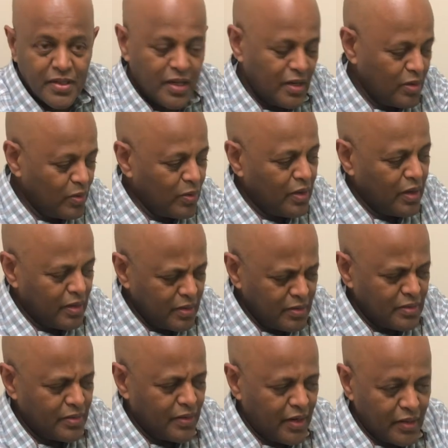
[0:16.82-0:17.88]
and who can
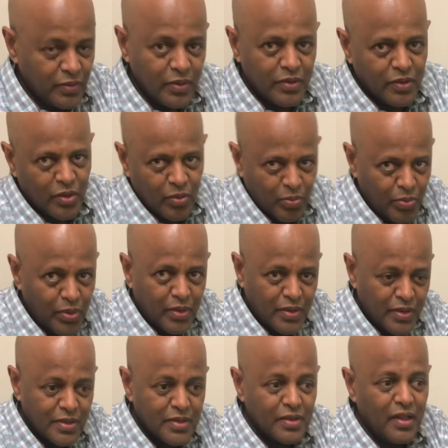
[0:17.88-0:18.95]
interact with
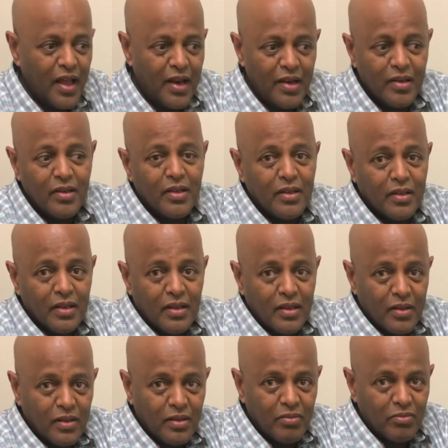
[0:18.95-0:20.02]
computers. Then
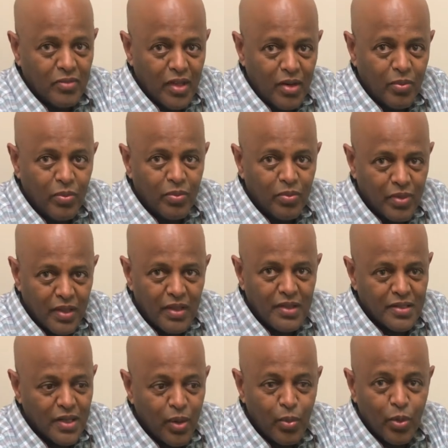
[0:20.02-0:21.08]
their kids
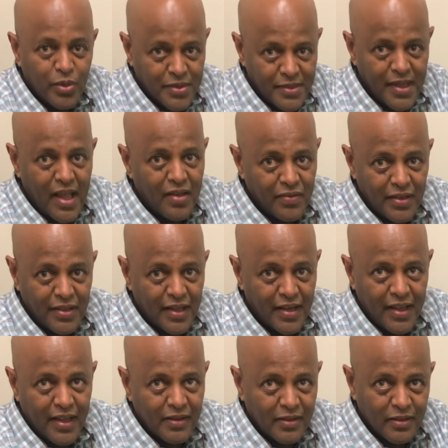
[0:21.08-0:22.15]
are more savvy than
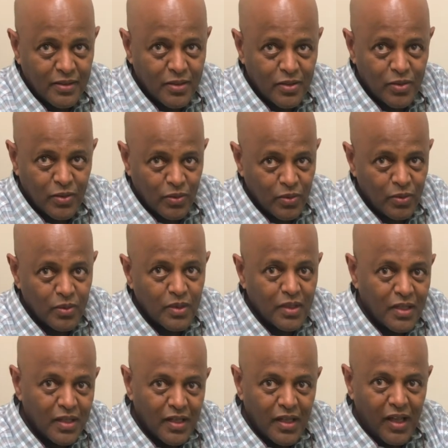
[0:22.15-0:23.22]
adults to
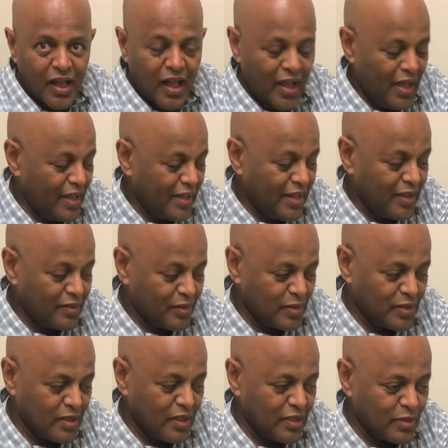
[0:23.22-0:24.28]
uh, get
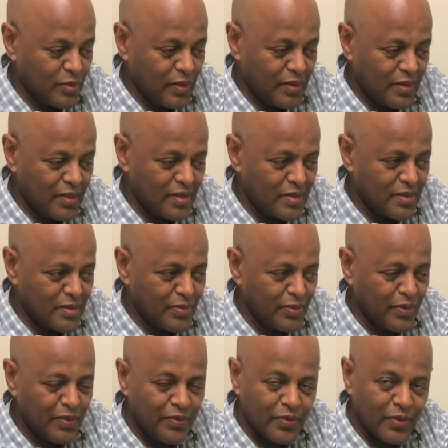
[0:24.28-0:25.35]
results with this.
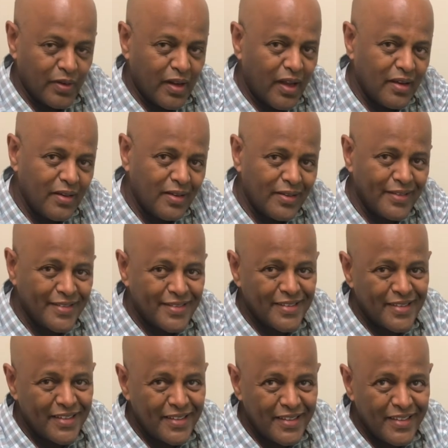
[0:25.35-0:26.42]
But for adults,
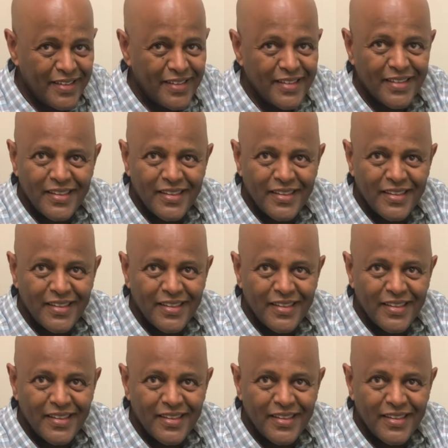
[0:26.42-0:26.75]
uh,